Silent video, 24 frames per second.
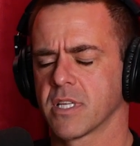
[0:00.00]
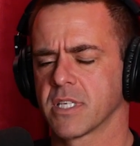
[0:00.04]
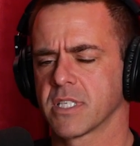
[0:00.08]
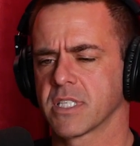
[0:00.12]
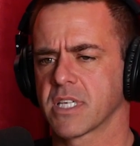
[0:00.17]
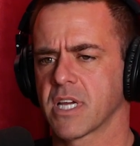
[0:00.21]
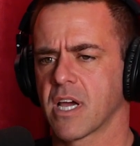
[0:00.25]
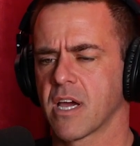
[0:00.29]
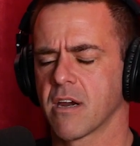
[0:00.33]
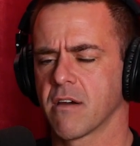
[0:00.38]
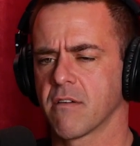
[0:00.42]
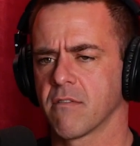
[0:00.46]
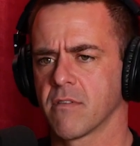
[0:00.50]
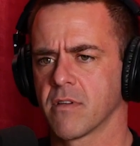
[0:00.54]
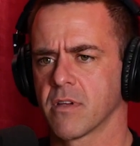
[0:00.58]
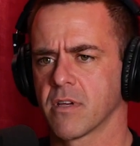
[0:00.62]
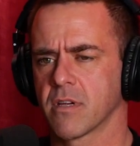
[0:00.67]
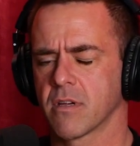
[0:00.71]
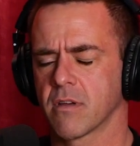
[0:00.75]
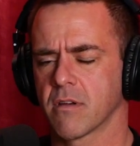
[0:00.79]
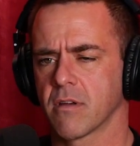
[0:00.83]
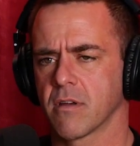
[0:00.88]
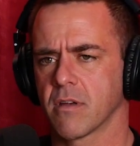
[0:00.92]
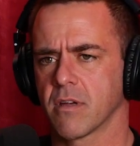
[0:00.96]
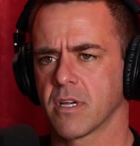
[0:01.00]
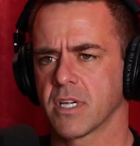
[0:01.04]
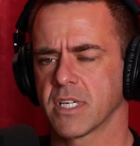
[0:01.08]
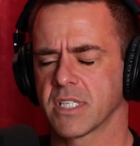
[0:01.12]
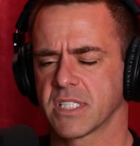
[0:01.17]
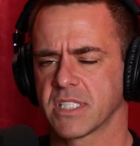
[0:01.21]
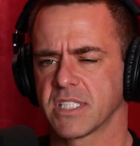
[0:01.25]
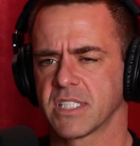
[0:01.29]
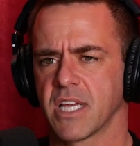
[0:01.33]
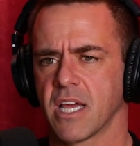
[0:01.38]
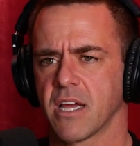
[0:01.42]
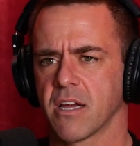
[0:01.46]
It's kind of a
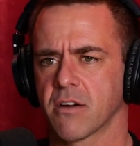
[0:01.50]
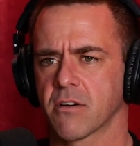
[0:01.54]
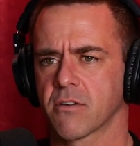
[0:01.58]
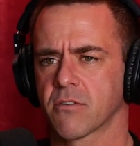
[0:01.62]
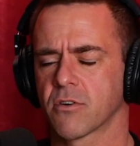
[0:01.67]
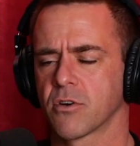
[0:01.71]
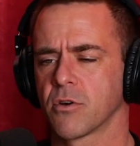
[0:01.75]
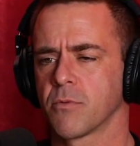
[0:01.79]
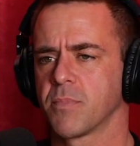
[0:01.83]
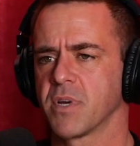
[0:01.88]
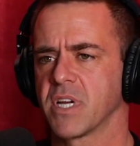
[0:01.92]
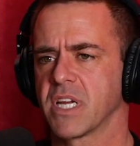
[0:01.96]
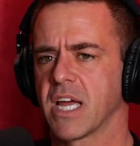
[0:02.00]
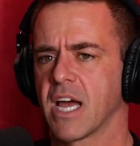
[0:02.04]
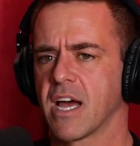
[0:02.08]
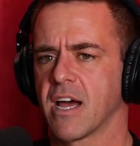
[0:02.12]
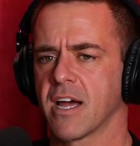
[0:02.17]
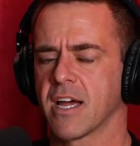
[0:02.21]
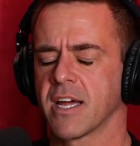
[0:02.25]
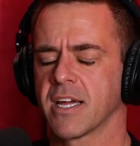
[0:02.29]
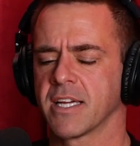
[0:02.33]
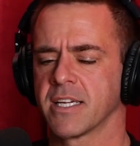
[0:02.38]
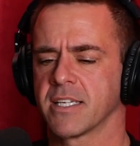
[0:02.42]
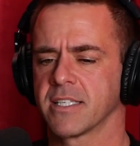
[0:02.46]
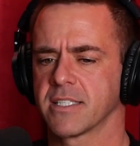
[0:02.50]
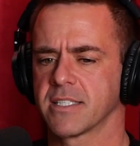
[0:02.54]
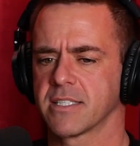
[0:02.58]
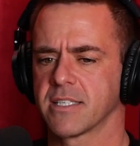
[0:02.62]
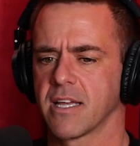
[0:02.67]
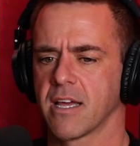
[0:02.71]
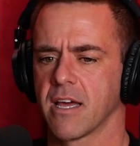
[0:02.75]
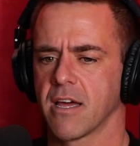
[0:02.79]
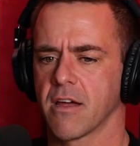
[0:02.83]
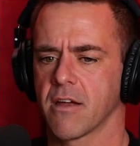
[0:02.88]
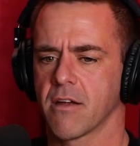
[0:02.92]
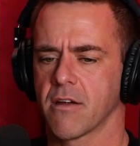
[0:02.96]
set group of guys
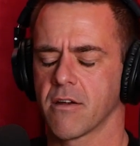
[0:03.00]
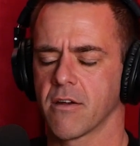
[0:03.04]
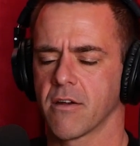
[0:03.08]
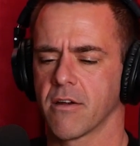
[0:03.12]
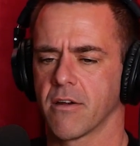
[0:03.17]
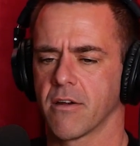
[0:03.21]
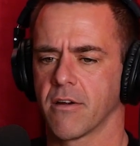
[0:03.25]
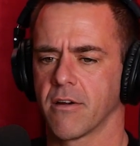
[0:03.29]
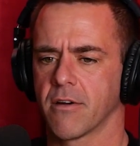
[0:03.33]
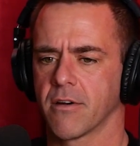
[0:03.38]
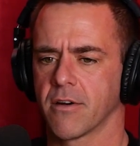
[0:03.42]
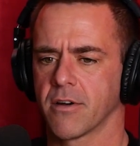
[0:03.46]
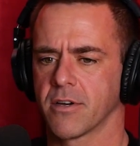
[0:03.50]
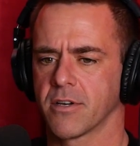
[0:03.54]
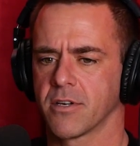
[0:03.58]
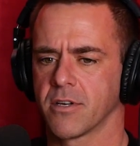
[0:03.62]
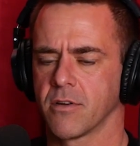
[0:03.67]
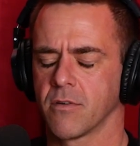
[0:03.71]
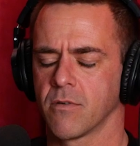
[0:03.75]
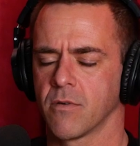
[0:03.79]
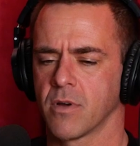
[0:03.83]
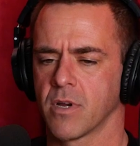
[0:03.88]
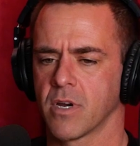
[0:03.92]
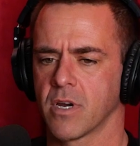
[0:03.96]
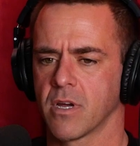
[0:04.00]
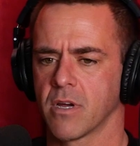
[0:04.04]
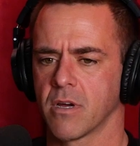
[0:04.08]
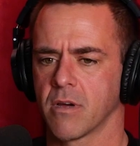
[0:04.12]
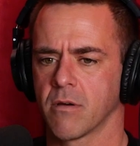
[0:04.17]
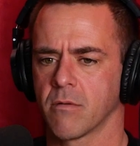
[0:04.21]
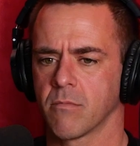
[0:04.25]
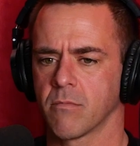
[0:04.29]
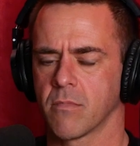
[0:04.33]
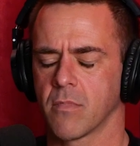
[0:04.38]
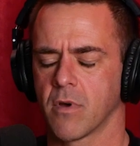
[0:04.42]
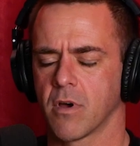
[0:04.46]
that are
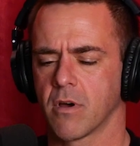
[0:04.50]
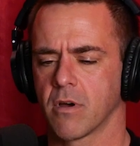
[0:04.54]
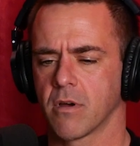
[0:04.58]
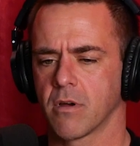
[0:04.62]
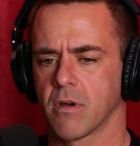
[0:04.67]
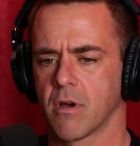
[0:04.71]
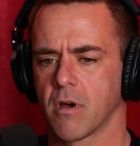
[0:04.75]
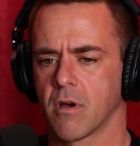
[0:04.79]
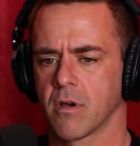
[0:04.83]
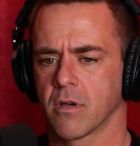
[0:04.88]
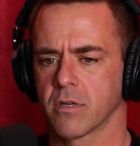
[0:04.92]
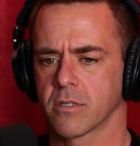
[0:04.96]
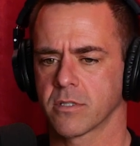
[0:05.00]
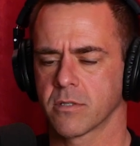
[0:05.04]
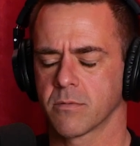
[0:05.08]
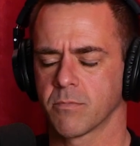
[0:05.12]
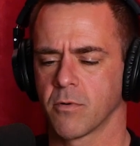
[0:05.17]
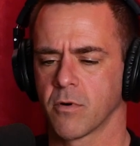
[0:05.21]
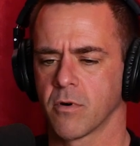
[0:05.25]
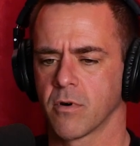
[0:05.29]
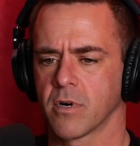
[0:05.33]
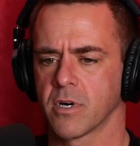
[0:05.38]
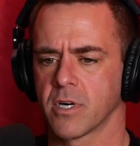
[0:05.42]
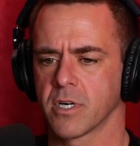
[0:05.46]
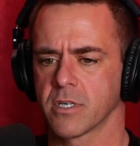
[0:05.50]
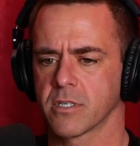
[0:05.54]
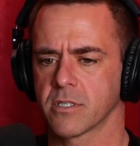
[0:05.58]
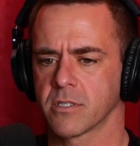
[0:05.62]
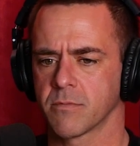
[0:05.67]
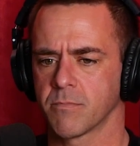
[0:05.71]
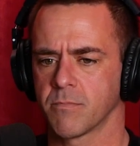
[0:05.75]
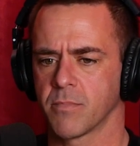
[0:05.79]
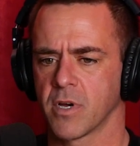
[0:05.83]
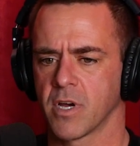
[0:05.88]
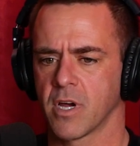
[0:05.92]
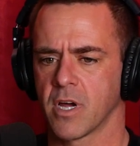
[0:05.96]
doing all
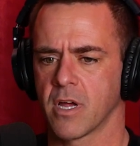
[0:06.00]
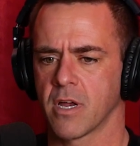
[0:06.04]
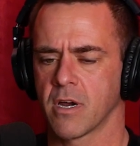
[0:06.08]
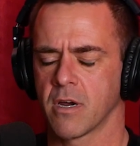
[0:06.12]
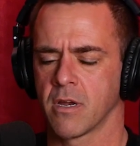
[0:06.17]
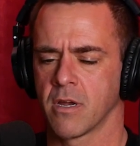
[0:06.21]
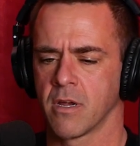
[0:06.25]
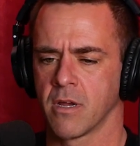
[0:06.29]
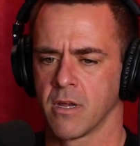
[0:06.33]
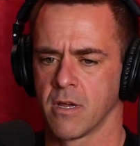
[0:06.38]
sports, but